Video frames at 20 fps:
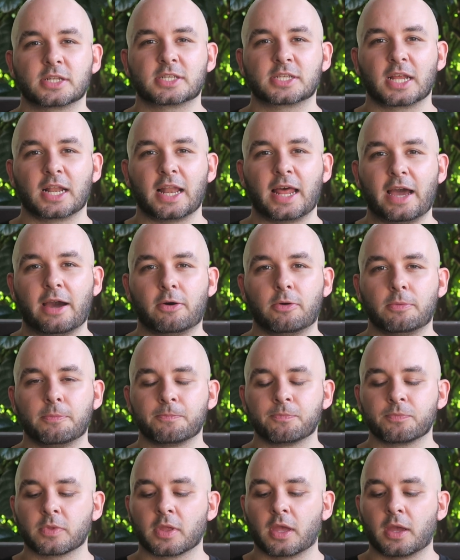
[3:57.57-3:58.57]
to Laos,
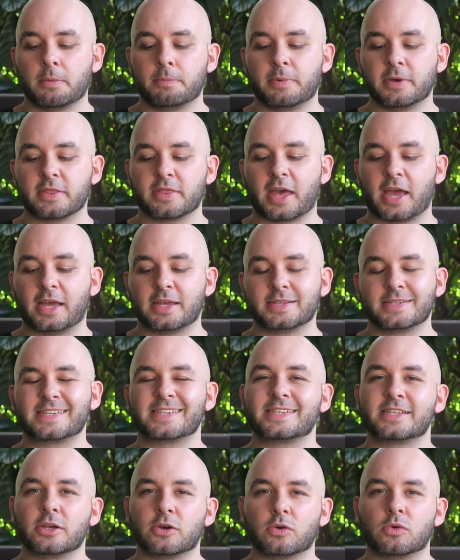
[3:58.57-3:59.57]
but that
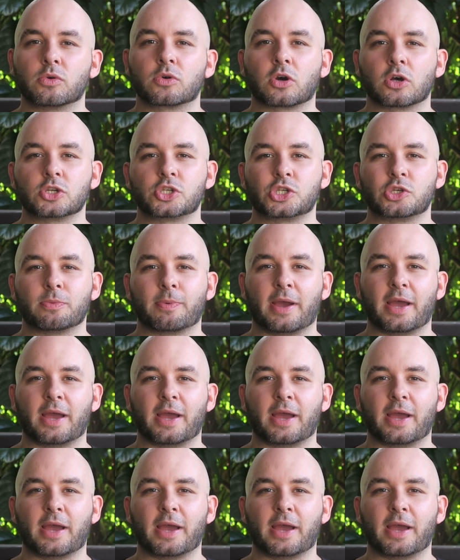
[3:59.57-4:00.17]
still costs you